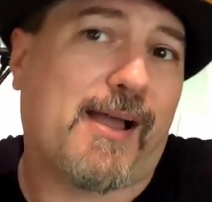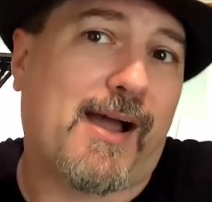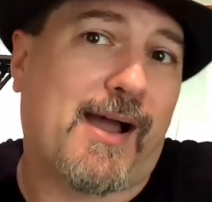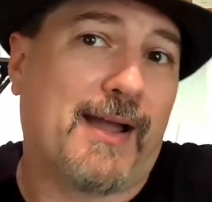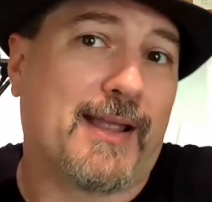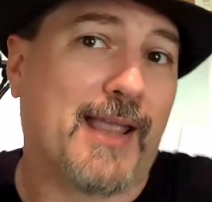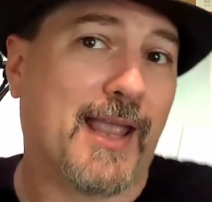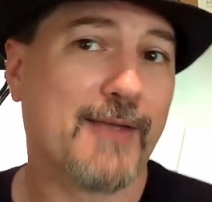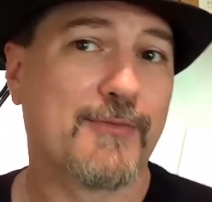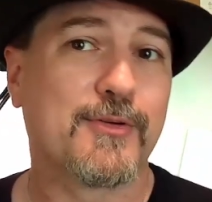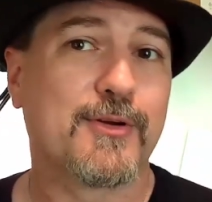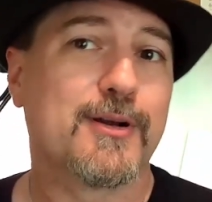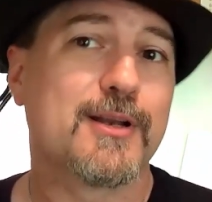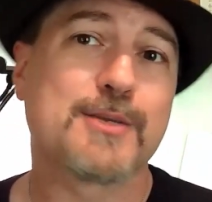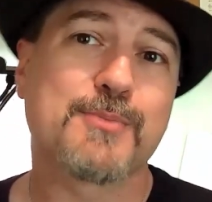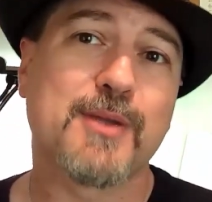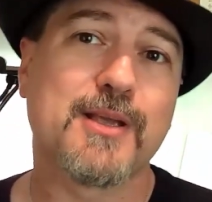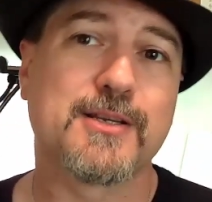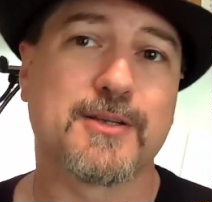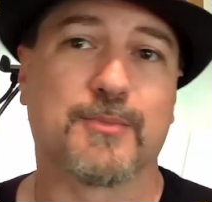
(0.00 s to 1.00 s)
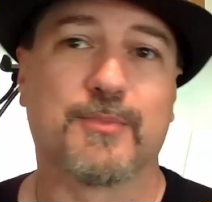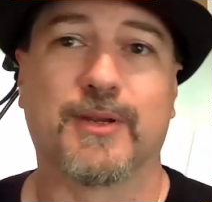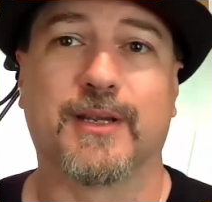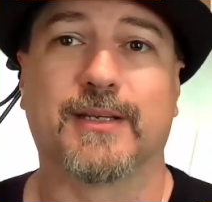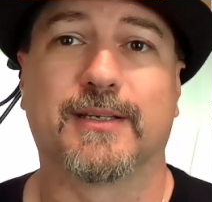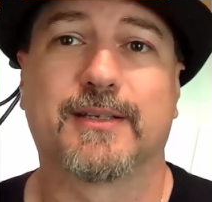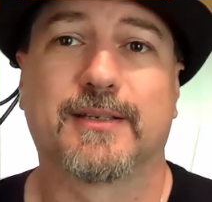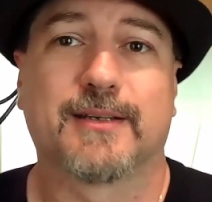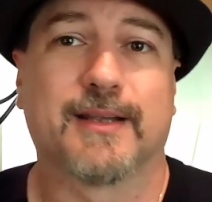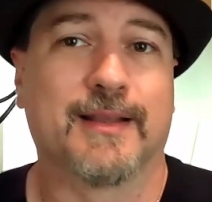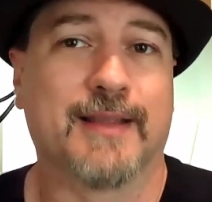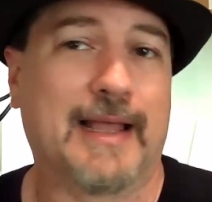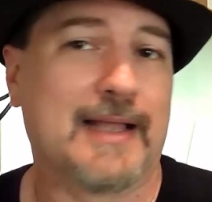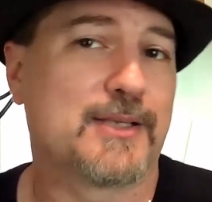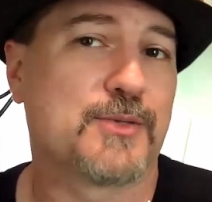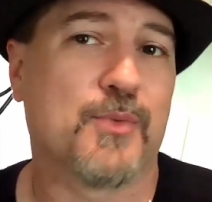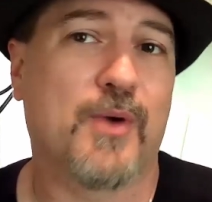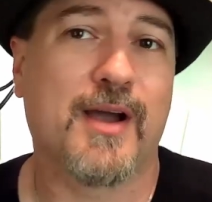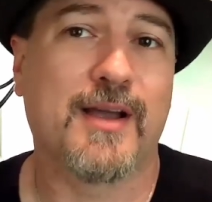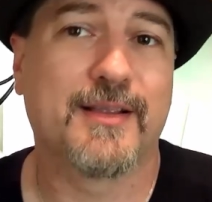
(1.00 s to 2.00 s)
I gave her a Displacer Beast, and
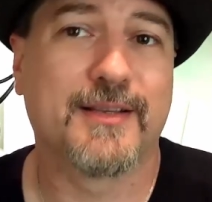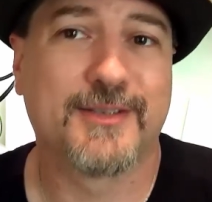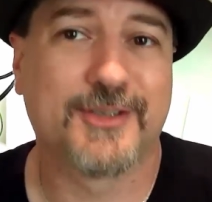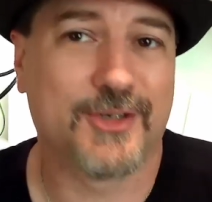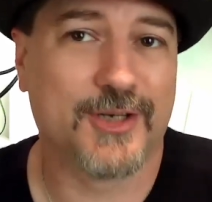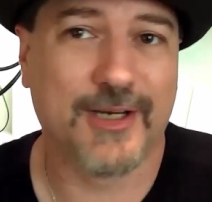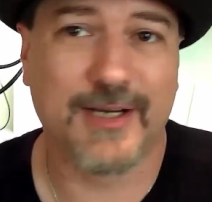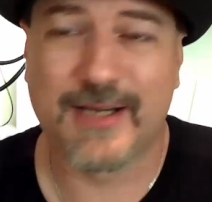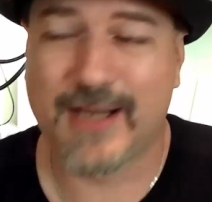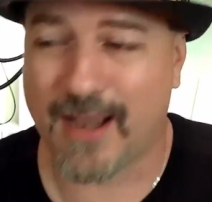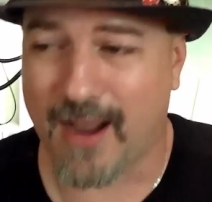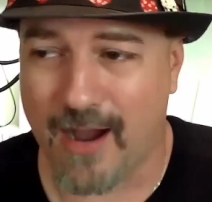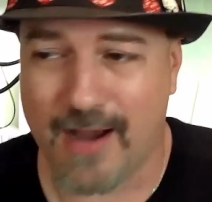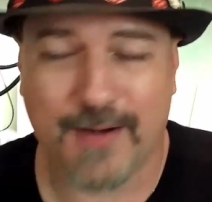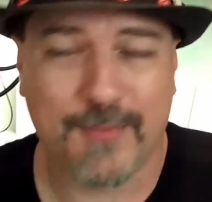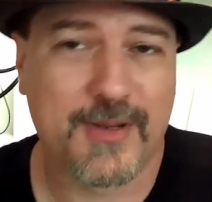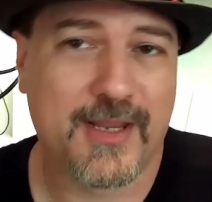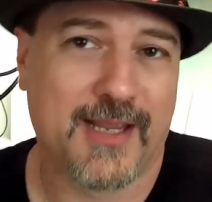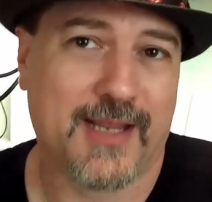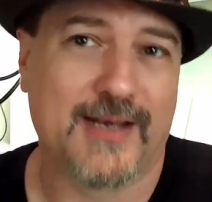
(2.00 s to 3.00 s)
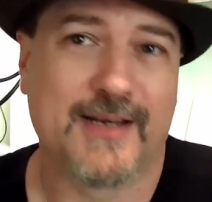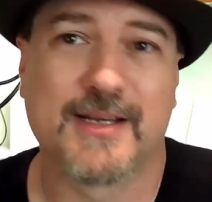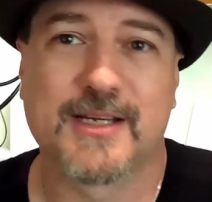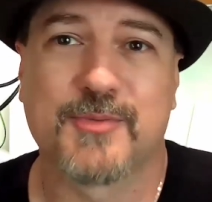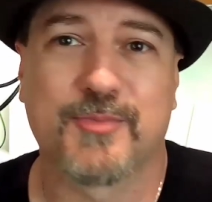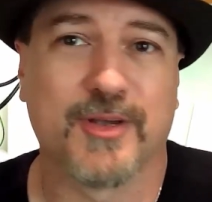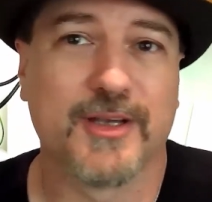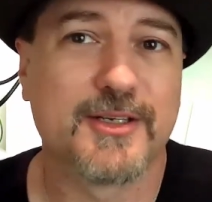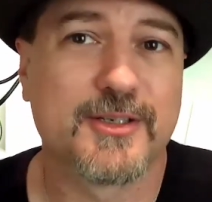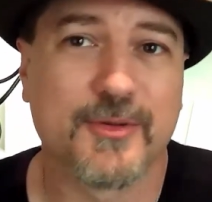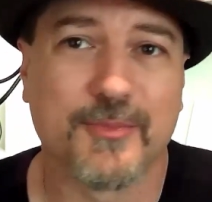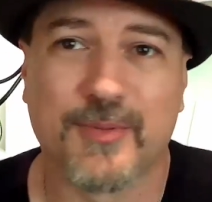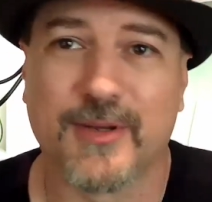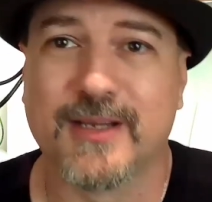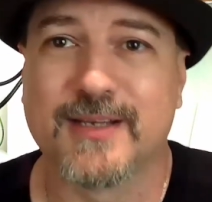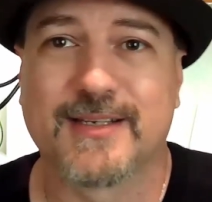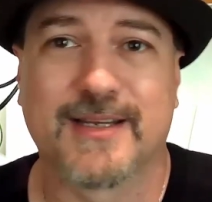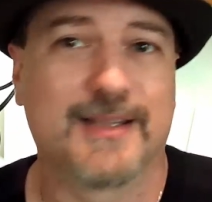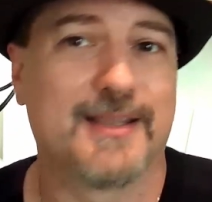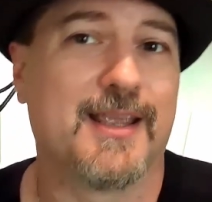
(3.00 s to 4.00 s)
that's why she got a kitten Displacer
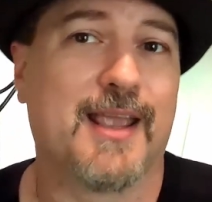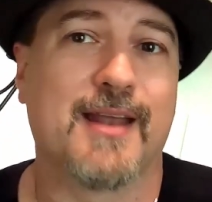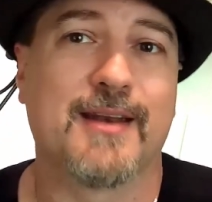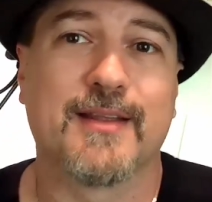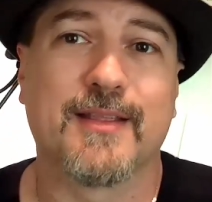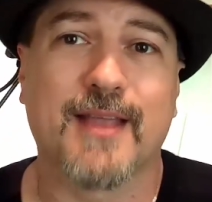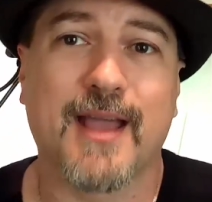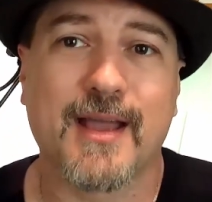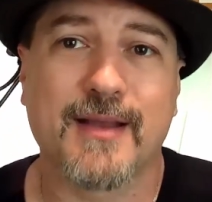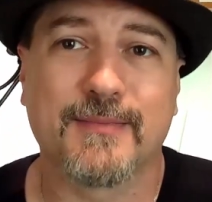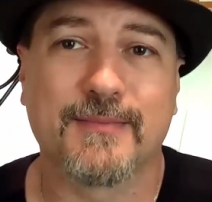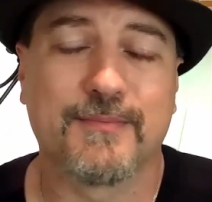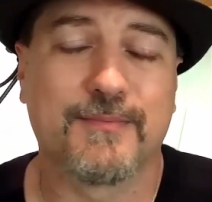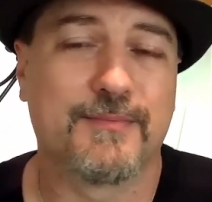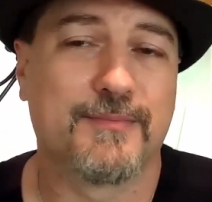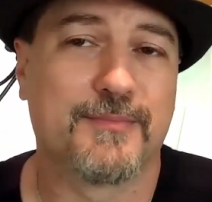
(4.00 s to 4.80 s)
Beast at the end of that.